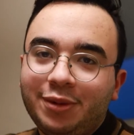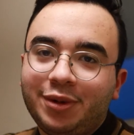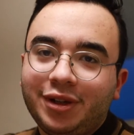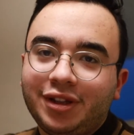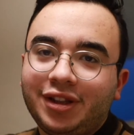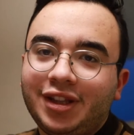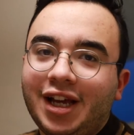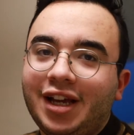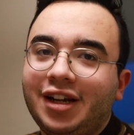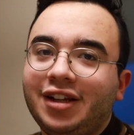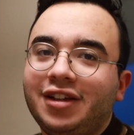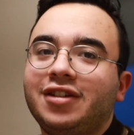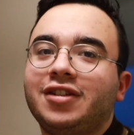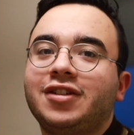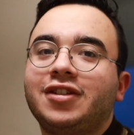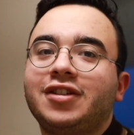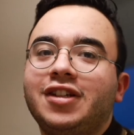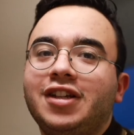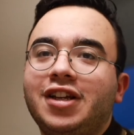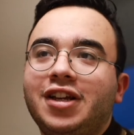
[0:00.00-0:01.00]
but that
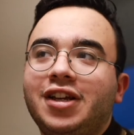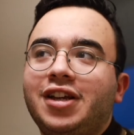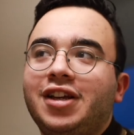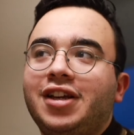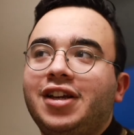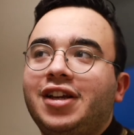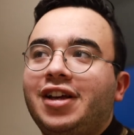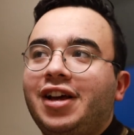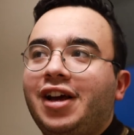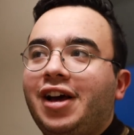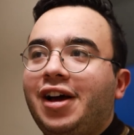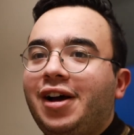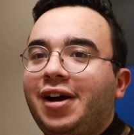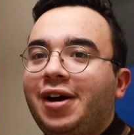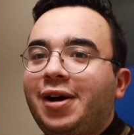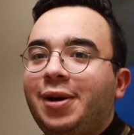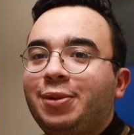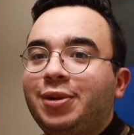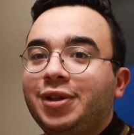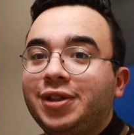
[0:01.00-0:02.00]
is
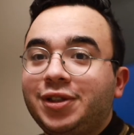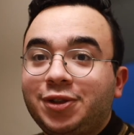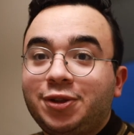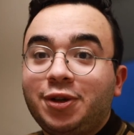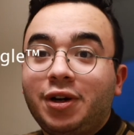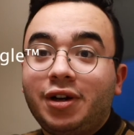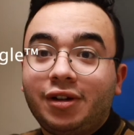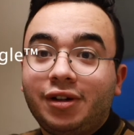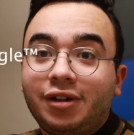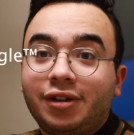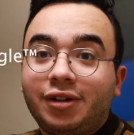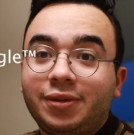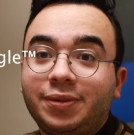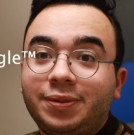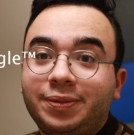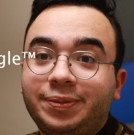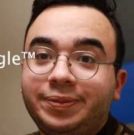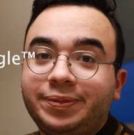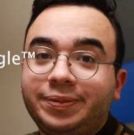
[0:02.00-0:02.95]
the struggle.